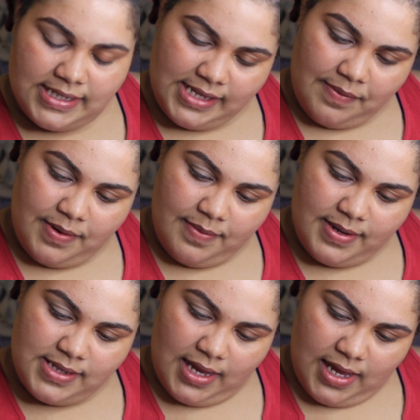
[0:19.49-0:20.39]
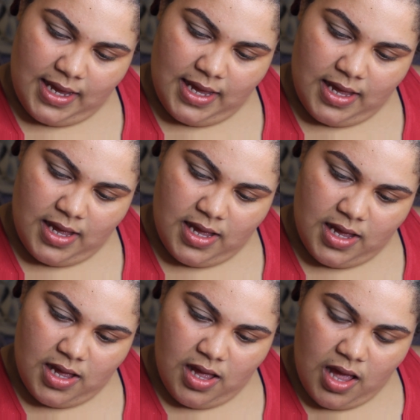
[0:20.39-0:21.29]
Is that what I want to say?
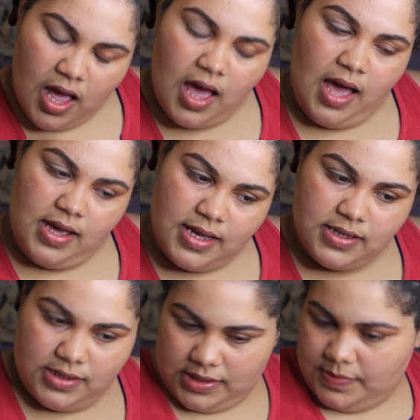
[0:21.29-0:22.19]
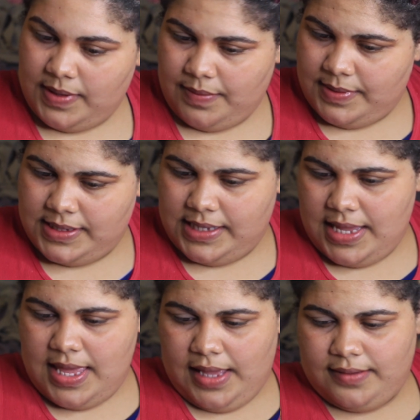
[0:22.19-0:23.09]
I guess that's what I want to say.
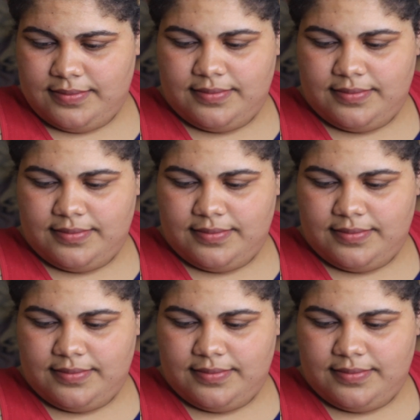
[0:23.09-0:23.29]
Yeah.